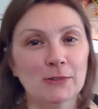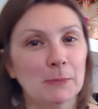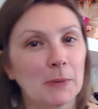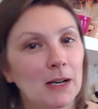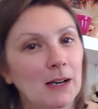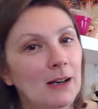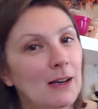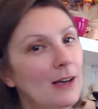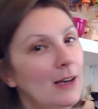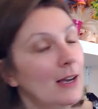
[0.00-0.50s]

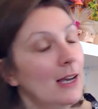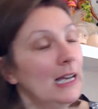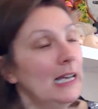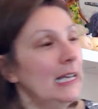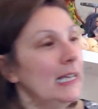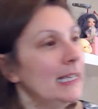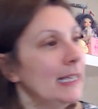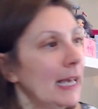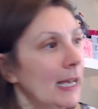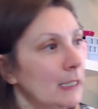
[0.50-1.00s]
But
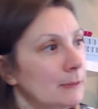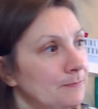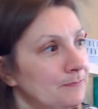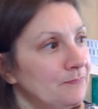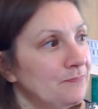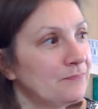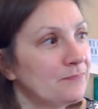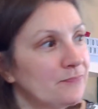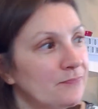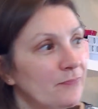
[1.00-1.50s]
yeah,
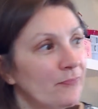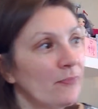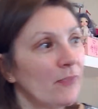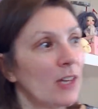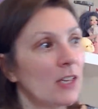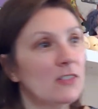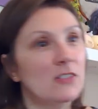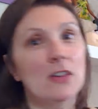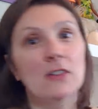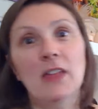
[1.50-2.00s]

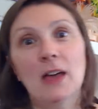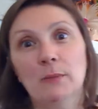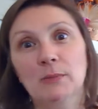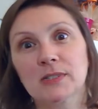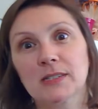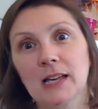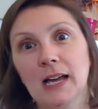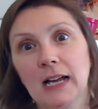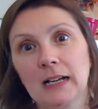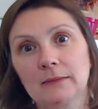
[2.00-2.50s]
so that was
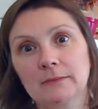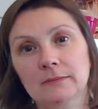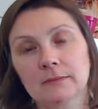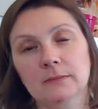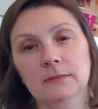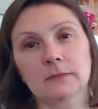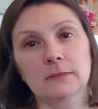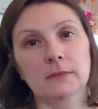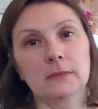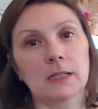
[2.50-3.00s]
that.
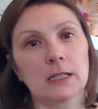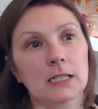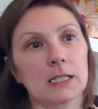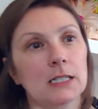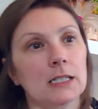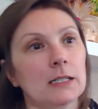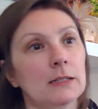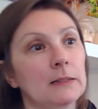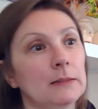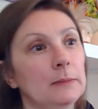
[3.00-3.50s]

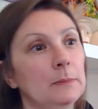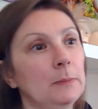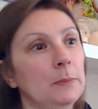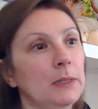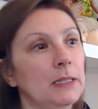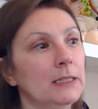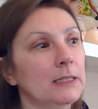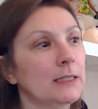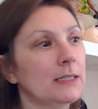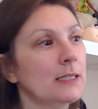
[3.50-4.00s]

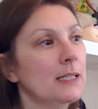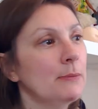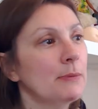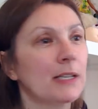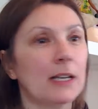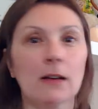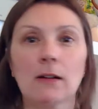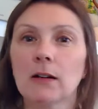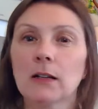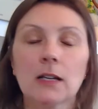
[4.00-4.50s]
But there we
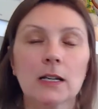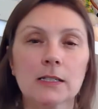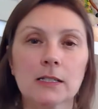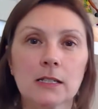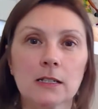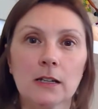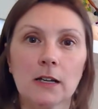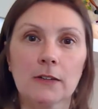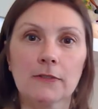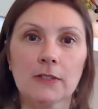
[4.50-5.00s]
go. I like to
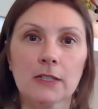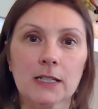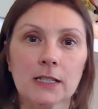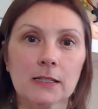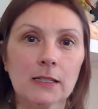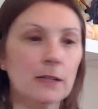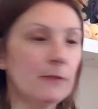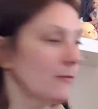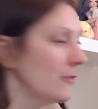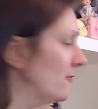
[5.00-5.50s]
liven things
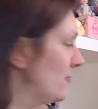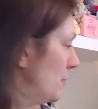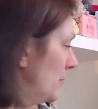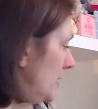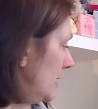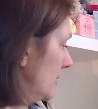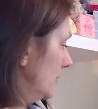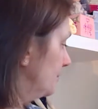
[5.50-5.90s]
up for everybody.